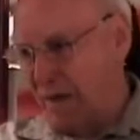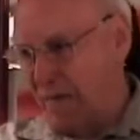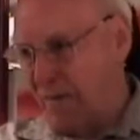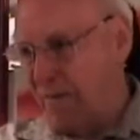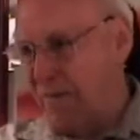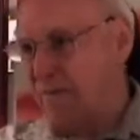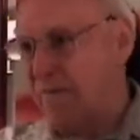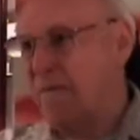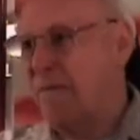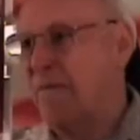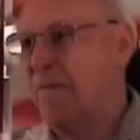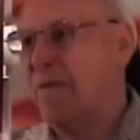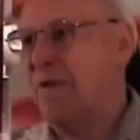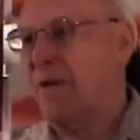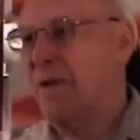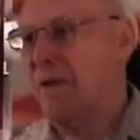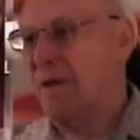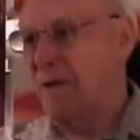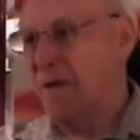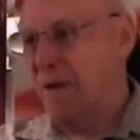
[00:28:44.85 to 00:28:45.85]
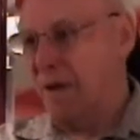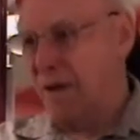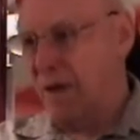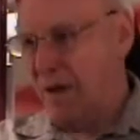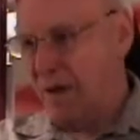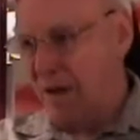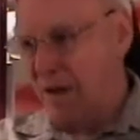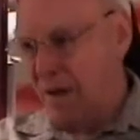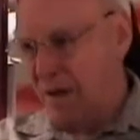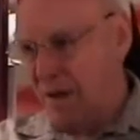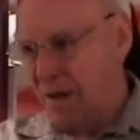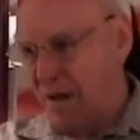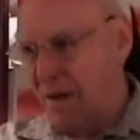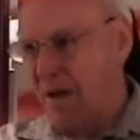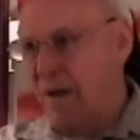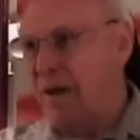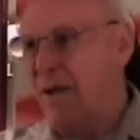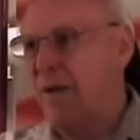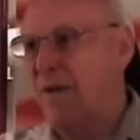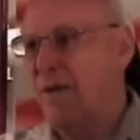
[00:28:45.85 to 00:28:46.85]
think two cruisers were firing
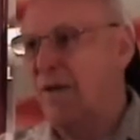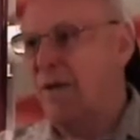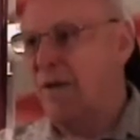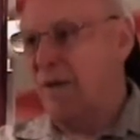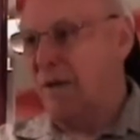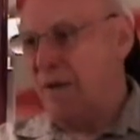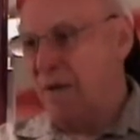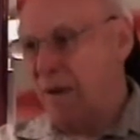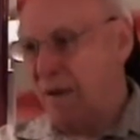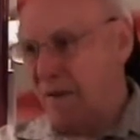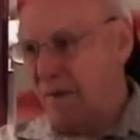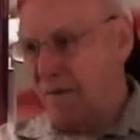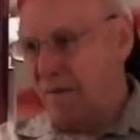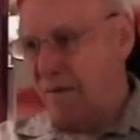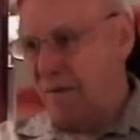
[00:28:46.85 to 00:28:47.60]
on you and, Yeah.